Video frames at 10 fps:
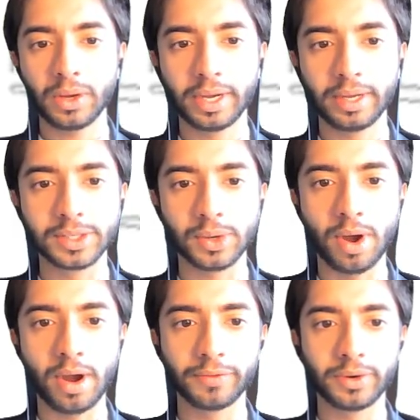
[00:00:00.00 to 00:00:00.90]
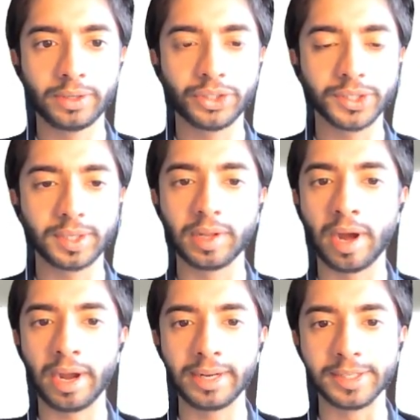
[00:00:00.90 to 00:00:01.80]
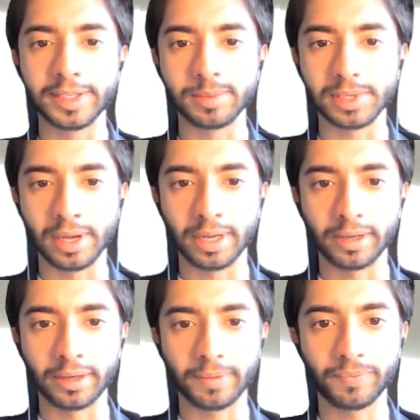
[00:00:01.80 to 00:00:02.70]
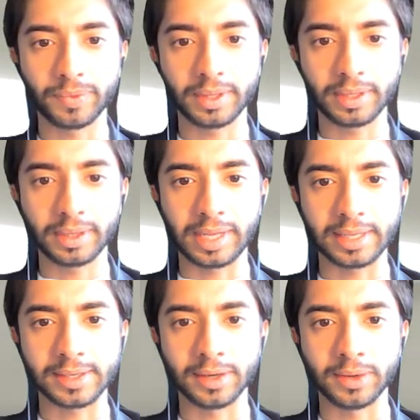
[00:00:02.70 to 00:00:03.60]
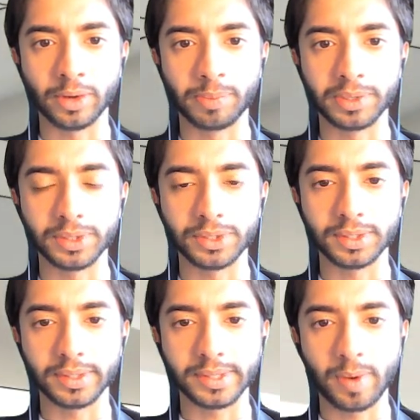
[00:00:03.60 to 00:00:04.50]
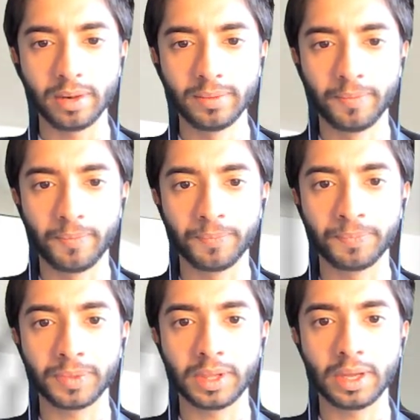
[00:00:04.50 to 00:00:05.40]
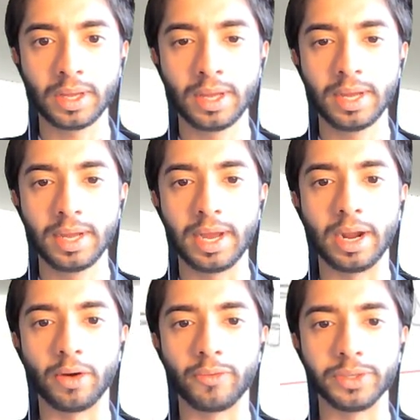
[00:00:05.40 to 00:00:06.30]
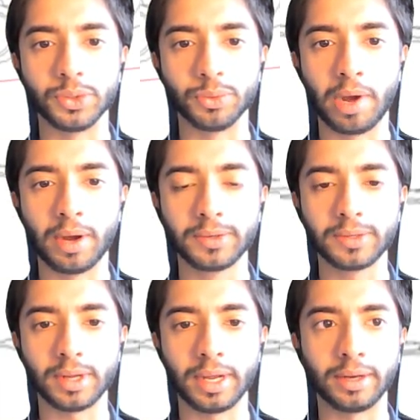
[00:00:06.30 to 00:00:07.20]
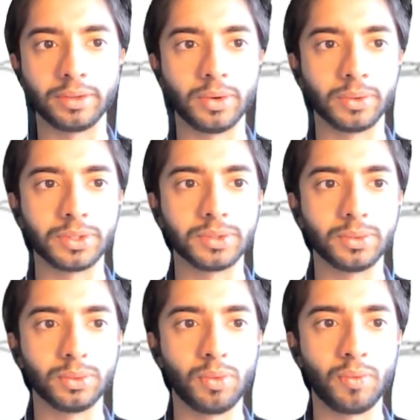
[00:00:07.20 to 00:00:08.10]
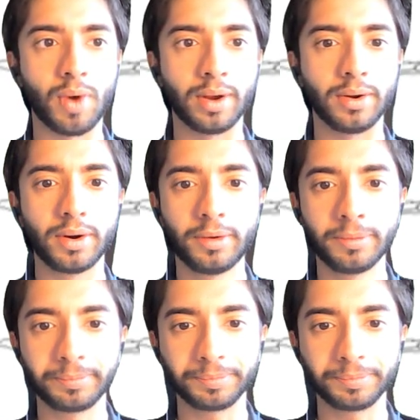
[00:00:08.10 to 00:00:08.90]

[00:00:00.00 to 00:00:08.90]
Okay, so after adjusting the height, it seems like that's in a good position as well. And now if we zoom out and go to render,